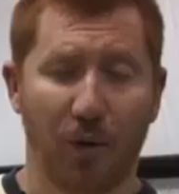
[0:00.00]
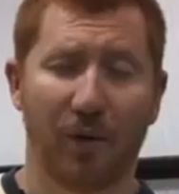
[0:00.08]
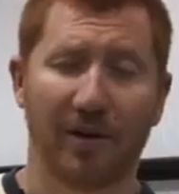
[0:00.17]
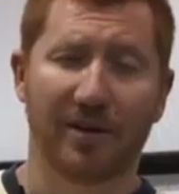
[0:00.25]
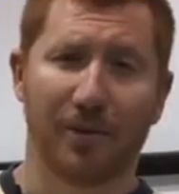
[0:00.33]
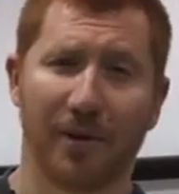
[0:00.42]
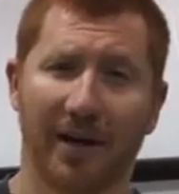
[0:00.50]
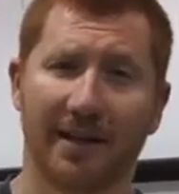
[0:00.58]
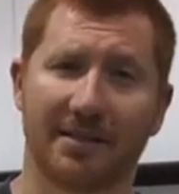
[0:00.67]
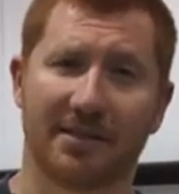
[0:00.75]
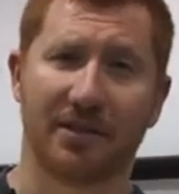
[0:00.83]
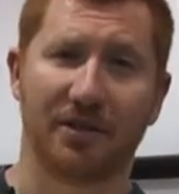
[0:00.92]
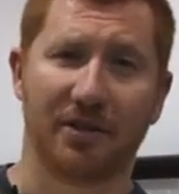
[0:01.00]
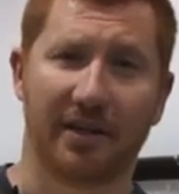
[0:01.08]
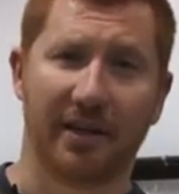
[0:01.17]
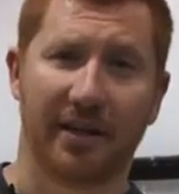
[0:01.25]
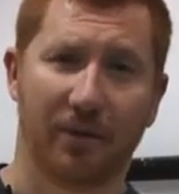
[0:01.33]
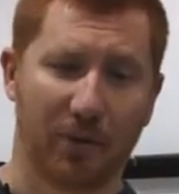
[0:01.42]
One of the ways that you
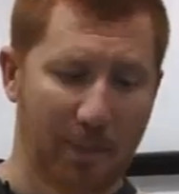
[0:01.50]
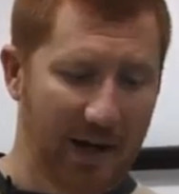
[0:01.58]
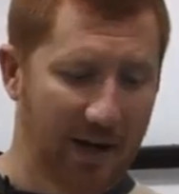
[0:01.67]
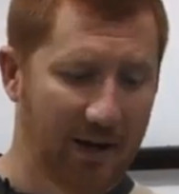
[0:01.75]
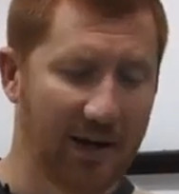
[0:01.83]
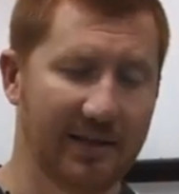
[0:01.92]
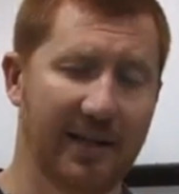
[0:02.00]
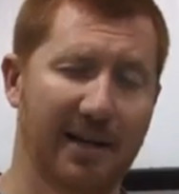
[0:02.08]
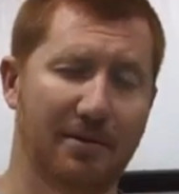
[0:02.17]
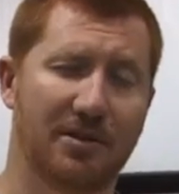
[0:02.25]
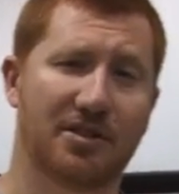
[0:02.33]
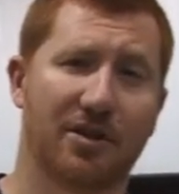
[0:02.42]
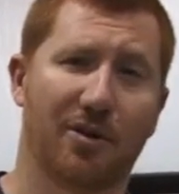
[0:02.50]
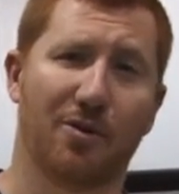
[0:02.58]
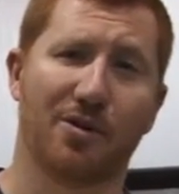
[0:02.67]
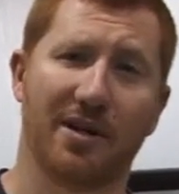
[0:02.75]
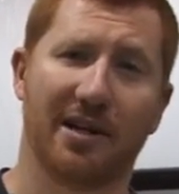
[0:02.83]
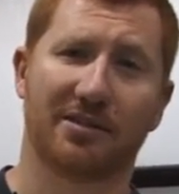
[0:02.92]
can repair a damaged or
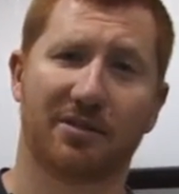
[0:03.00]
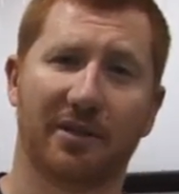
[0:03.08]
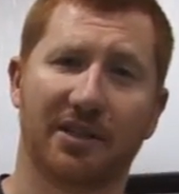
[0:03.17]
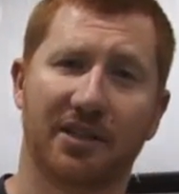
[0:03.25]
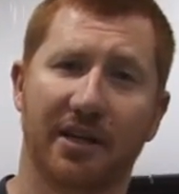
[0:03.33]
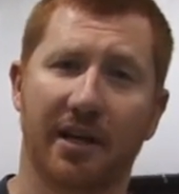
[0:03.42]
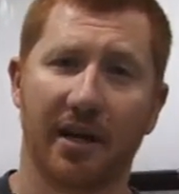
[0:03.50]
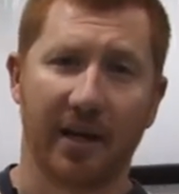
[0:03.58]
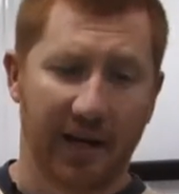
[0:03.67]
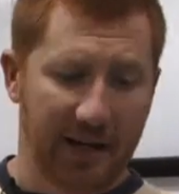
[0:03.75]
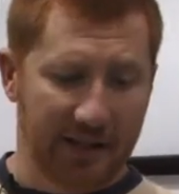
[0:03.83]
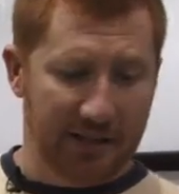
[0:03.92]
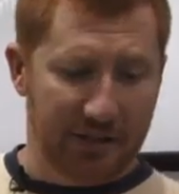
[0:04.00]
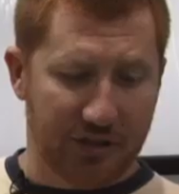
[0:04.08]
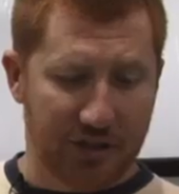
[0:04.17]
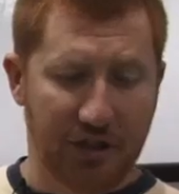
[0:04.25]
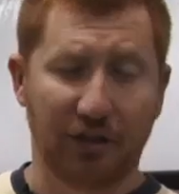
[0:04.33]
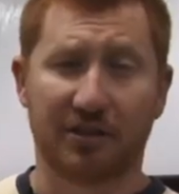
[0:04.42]
worn down squeegee is
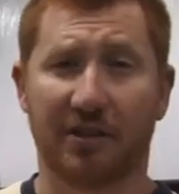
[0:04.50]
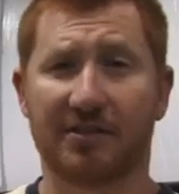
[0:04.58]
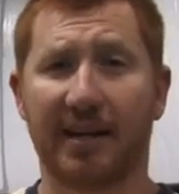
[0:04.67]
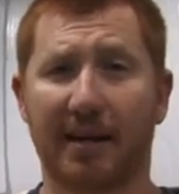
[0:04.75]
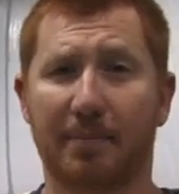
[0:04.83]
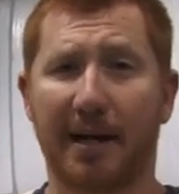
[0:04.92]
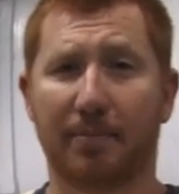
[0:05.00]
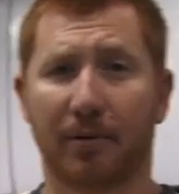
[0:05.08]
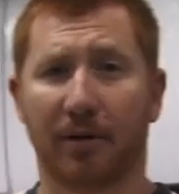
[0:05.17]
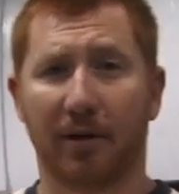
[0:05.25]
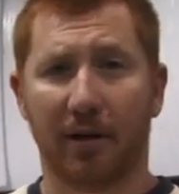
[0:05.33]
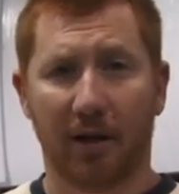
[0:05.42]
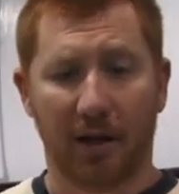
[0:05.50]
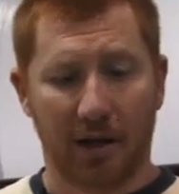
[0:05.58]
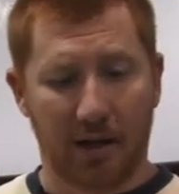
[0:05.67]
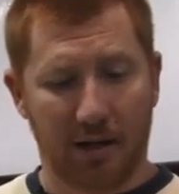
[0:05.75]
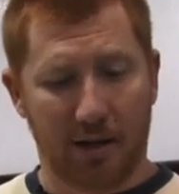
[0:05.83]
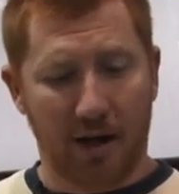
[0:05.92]
the use of sandpaper.
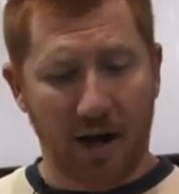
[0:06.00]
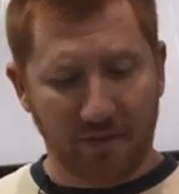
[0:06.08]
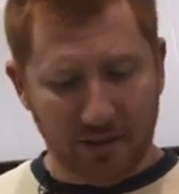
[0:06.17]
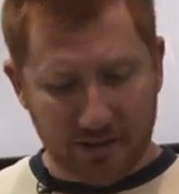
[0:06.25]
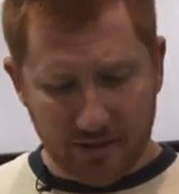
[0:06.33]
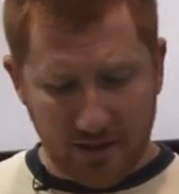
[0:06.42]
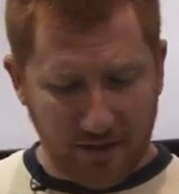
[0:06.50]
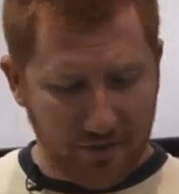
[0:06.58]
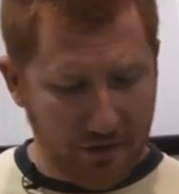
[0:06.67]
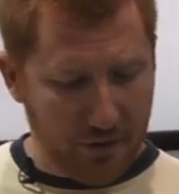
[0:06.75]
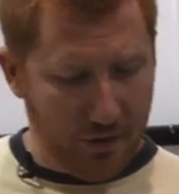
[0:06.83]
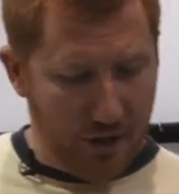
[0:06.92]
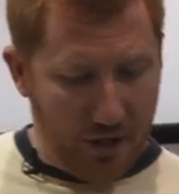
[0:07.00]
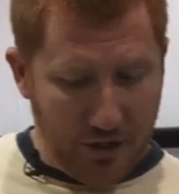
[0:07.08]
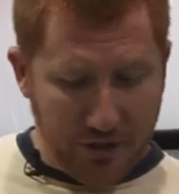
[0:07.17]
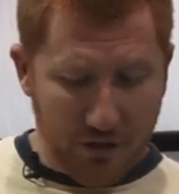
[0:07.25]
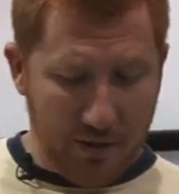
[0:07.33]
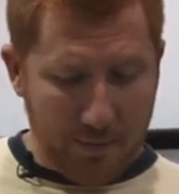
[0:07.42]
Obviously, if you
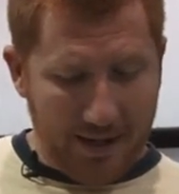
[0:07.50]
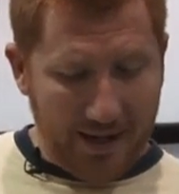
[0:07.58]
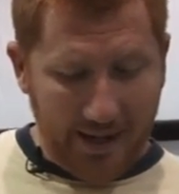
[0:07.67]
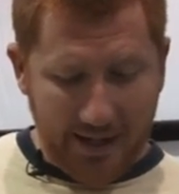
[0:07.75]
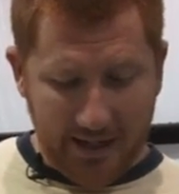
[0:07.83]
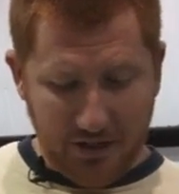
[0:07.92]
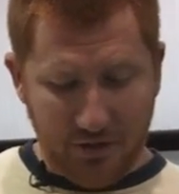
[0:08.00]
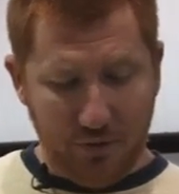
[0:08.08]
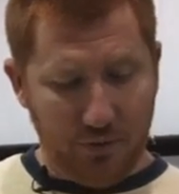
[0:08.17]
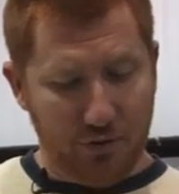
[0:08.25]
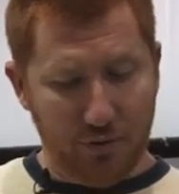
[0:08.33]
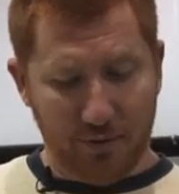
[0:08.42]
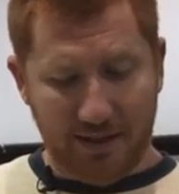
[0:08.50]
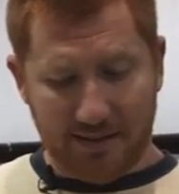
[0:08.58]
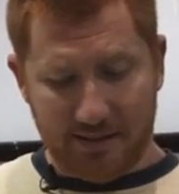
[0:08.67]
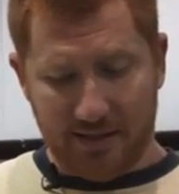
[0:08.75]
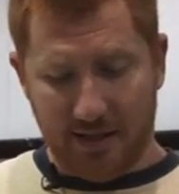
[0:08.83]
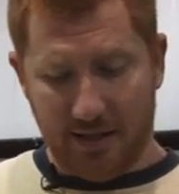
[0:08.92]
do it by hand, you
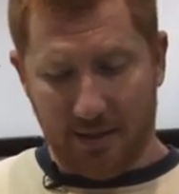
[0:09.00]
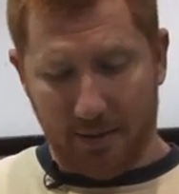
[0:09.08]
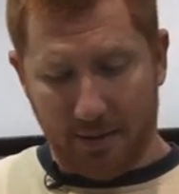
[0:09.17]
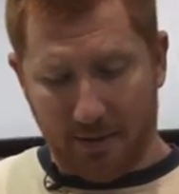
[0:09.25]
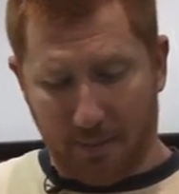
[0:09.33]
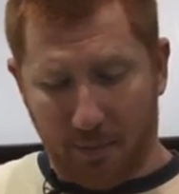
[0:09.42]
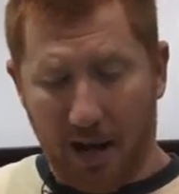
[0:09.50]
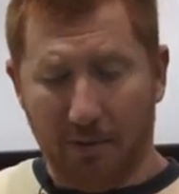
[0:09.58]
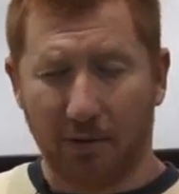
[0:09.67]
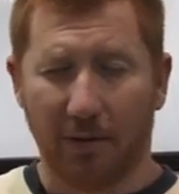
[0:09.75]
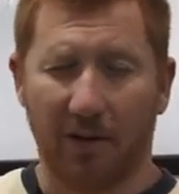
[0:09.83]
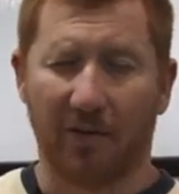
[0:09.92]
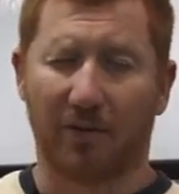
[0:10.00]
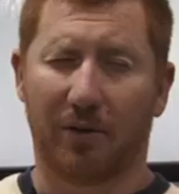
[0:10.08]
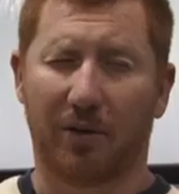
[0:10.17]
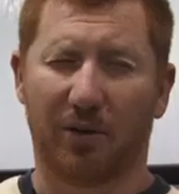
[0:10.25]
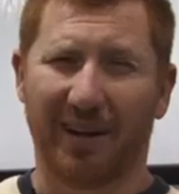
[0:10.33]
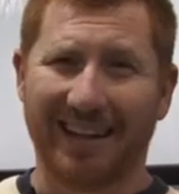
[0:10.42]
risk the problem of
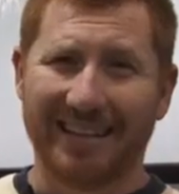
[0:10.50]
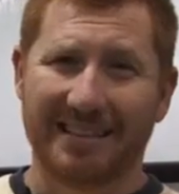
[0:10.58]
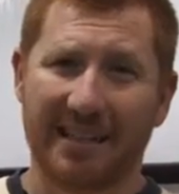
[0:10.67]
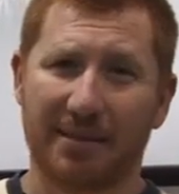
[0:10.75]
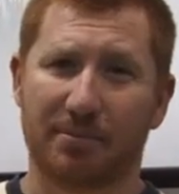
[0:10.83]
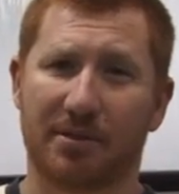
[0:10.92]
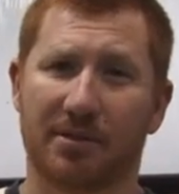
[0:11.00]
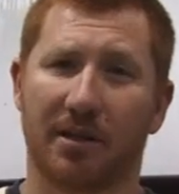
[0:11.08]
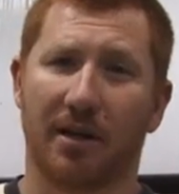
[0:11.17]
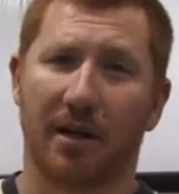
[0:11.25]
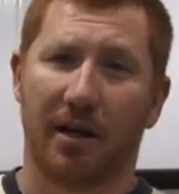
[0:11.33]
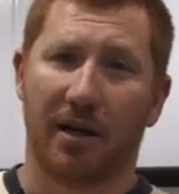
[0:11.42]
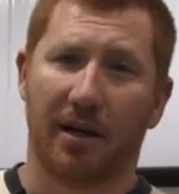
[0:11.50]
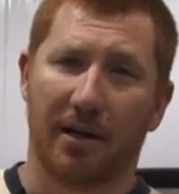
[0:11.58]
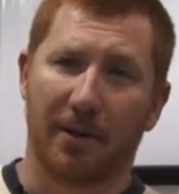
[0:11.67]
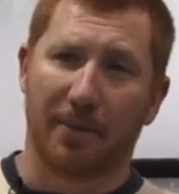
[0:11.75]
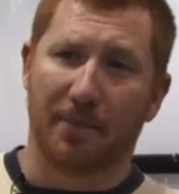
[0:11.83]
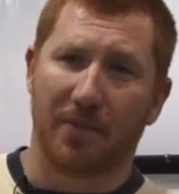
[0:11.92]
creating dips
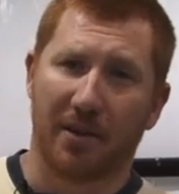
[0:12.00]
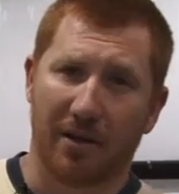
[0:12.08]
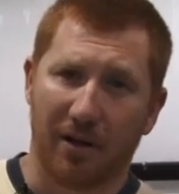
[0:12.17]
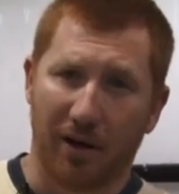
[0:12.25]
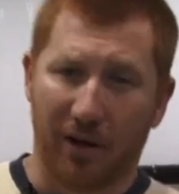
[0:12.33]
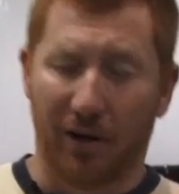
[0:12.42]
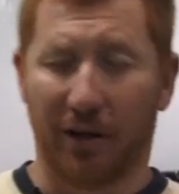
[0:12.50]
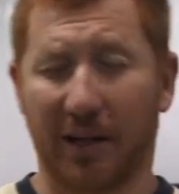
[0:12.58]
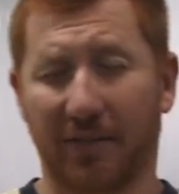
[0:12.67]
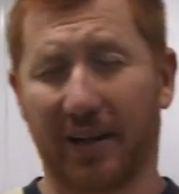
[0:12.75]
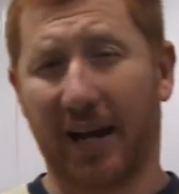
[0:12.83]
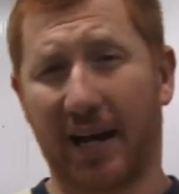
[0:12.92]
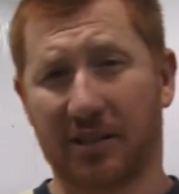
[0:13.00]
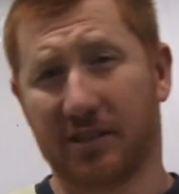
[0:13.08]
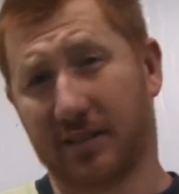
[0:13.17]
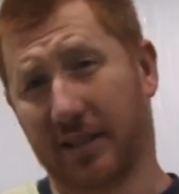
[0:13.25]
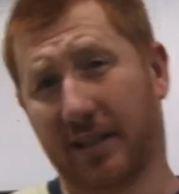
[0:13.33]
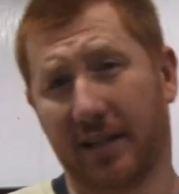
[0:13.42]
or even
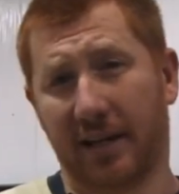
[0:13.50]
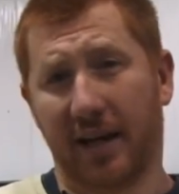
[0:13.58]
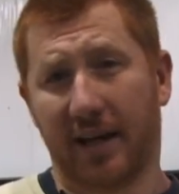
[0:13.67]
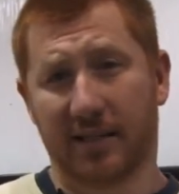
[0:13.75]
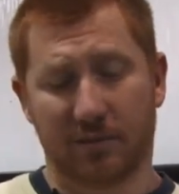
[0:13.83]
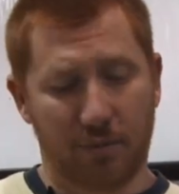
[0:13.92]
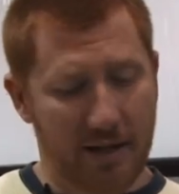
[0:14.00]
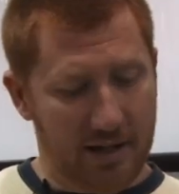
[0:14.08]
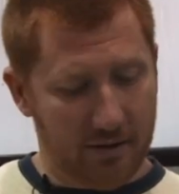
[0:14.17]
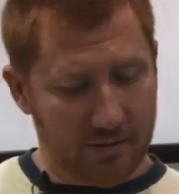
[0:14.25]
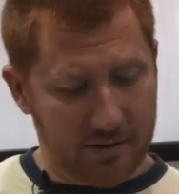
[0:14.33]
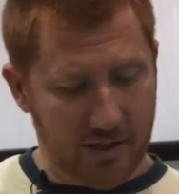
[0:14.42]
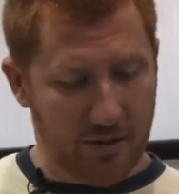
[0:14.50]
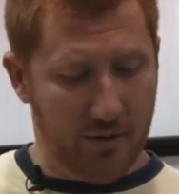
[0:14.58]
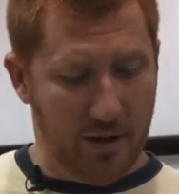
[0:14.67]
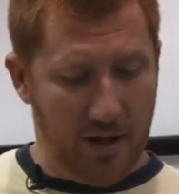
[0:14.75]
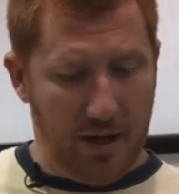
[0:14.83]
gashes in it as well. So